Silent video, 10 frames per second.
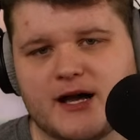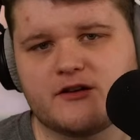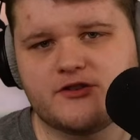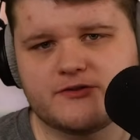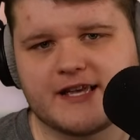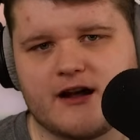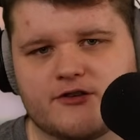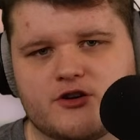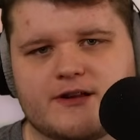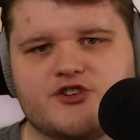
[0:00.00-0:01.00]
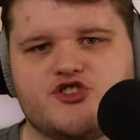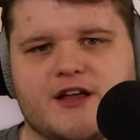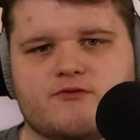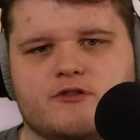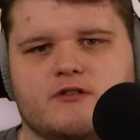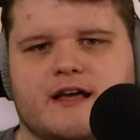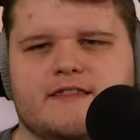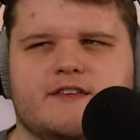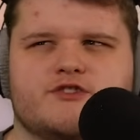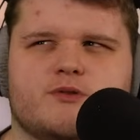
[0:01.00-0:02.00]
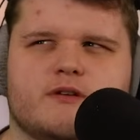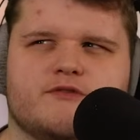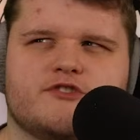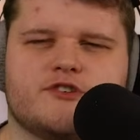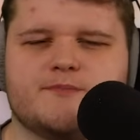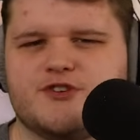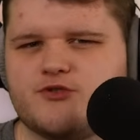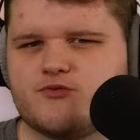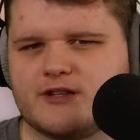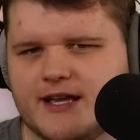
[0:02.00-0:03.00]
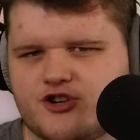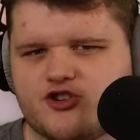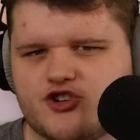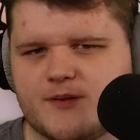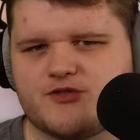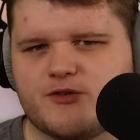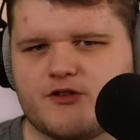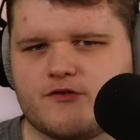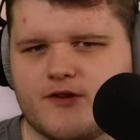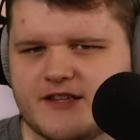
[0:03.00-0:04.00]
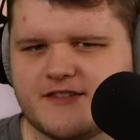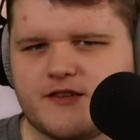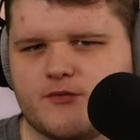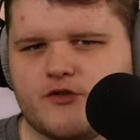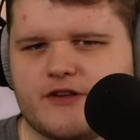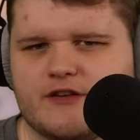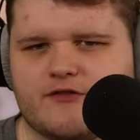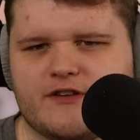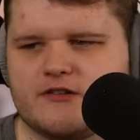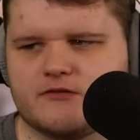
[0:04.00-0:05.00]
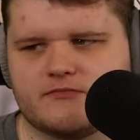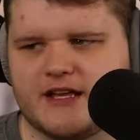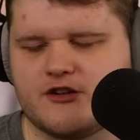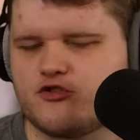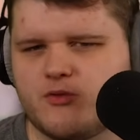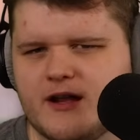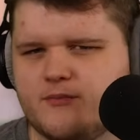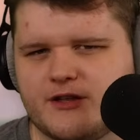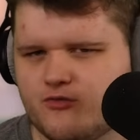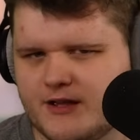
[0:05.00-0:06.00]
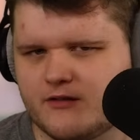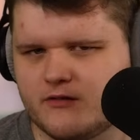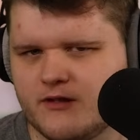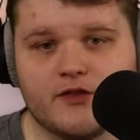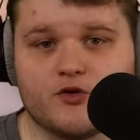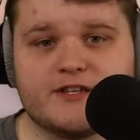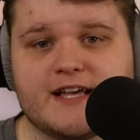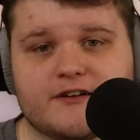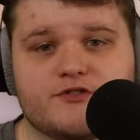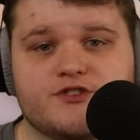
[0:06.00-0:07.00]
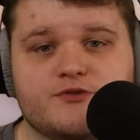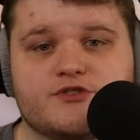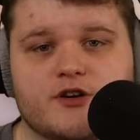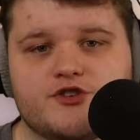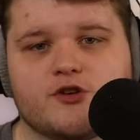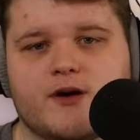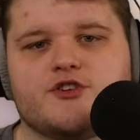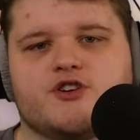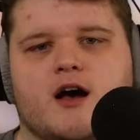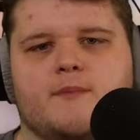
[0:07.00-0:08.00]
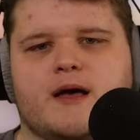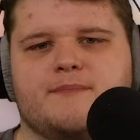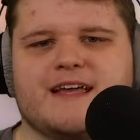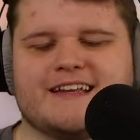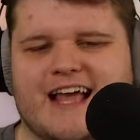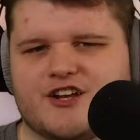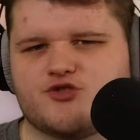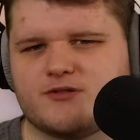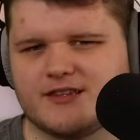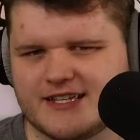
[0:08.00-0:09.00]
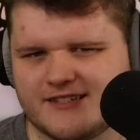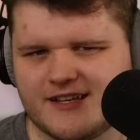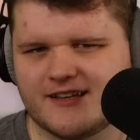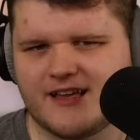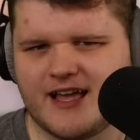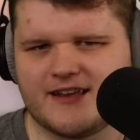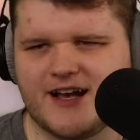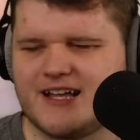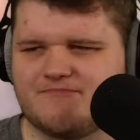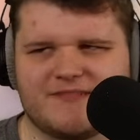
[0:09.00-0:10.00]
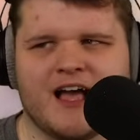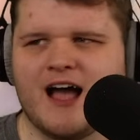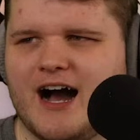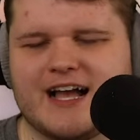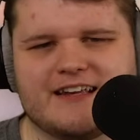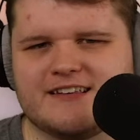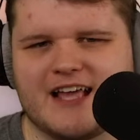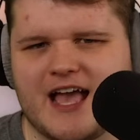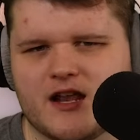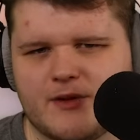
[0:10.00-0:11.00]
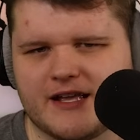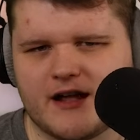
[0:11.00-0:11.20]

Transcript: Makoto's character in general and these sort of subdued relationships with her friends in the movie feel incredibly real. The voice actors do such a great job at being naturalistic and not heightened anime